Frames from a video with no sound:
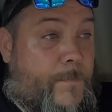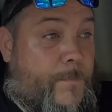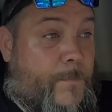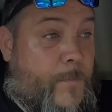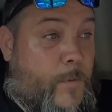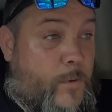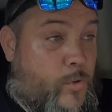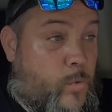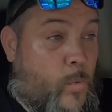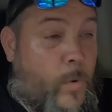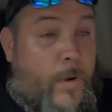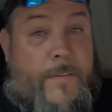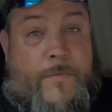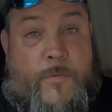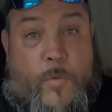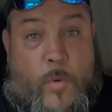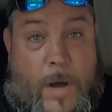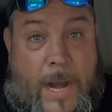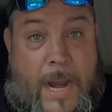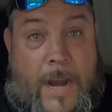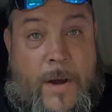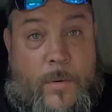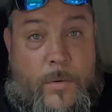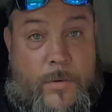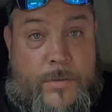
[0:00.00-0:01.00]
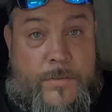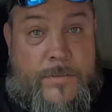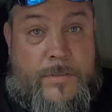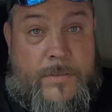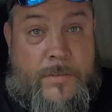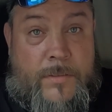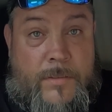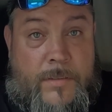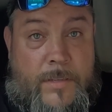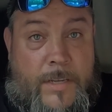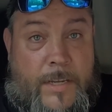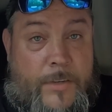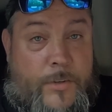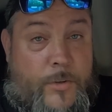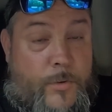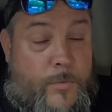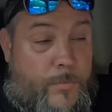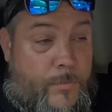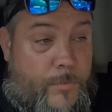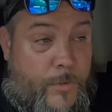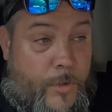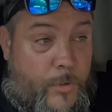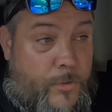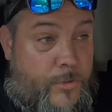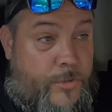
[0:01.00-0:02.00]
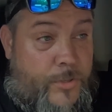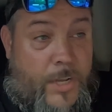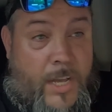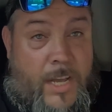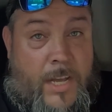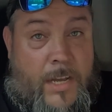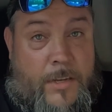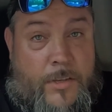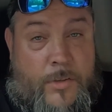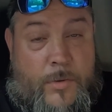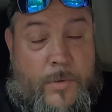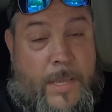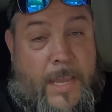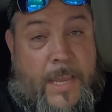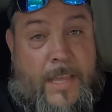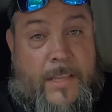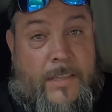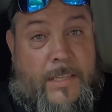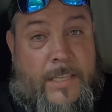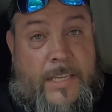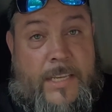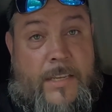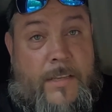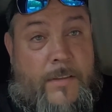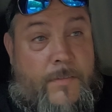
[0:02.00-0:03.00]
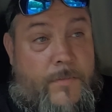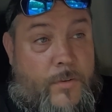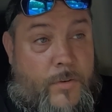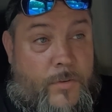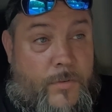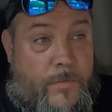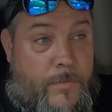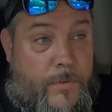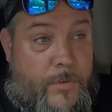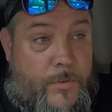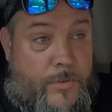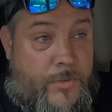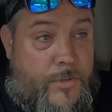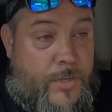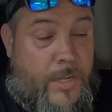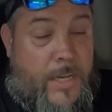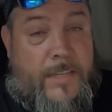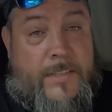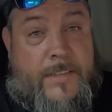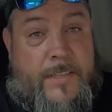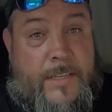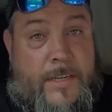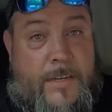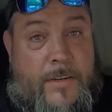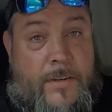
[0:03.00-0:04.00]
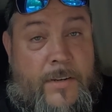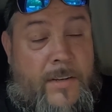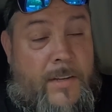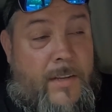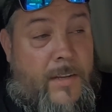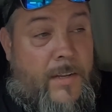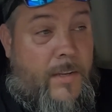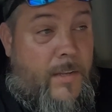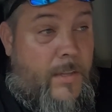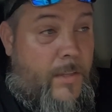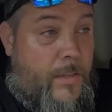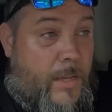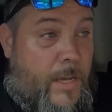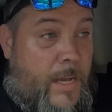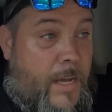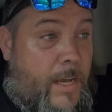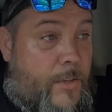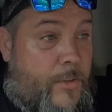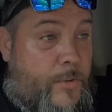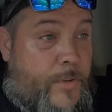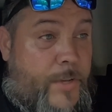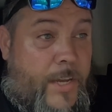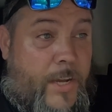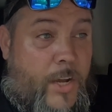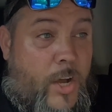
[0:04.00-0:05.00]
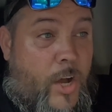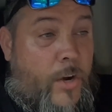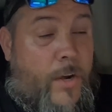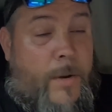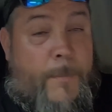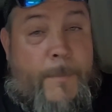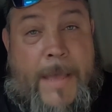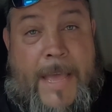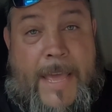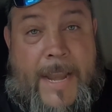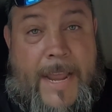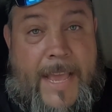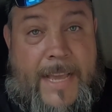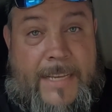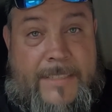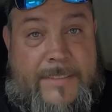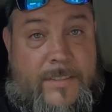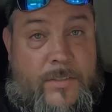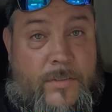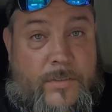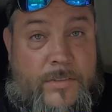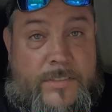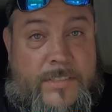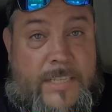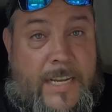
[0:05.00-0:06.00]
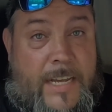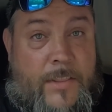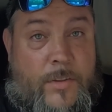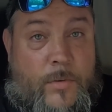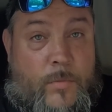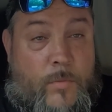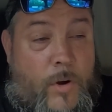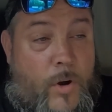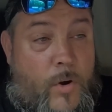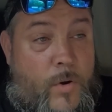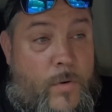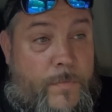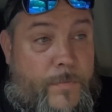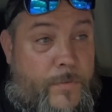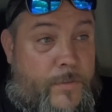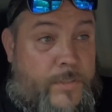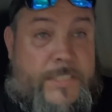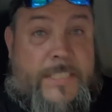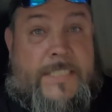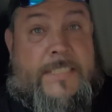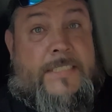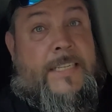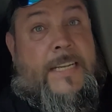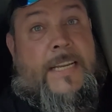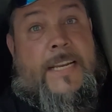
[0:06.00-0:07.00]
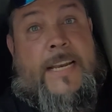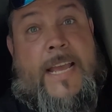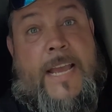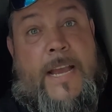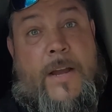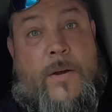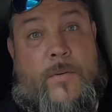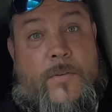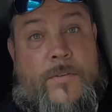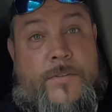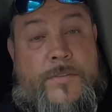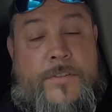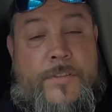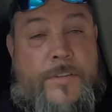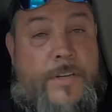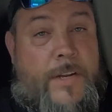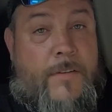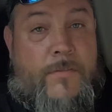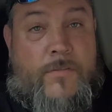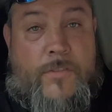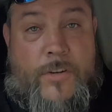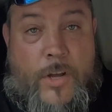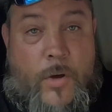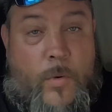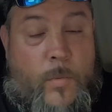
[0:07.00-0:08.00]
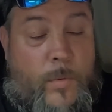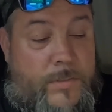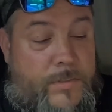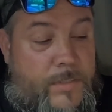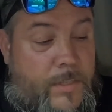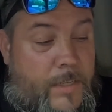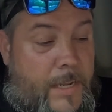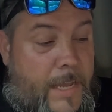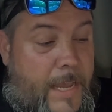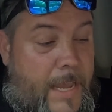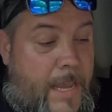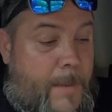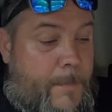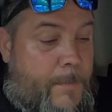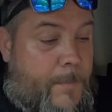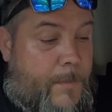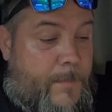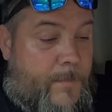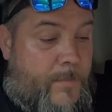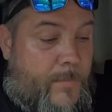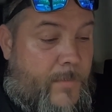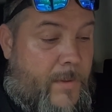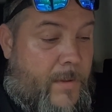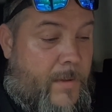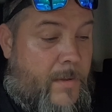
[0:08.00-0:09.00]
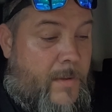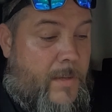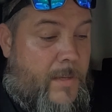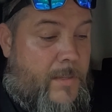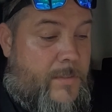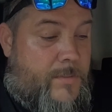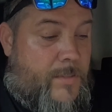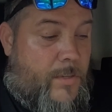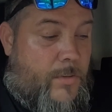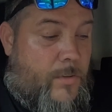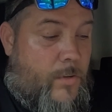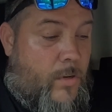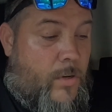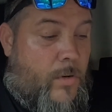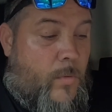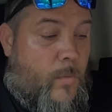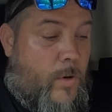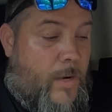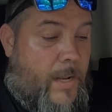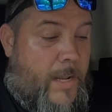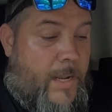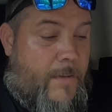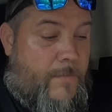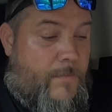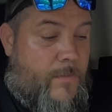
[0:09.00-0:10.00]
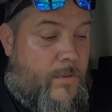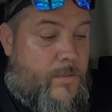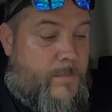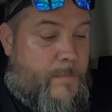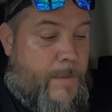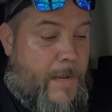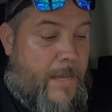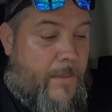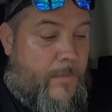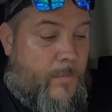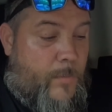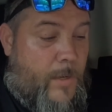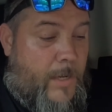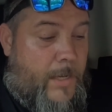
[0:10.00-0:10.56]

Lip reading: for 24 hours. And you're stuck. You can't leave. You're stuck there. You get caught in a bad accident on the side of the road for 16 hours. You never know what's going to happen. So you're going to want to have those bath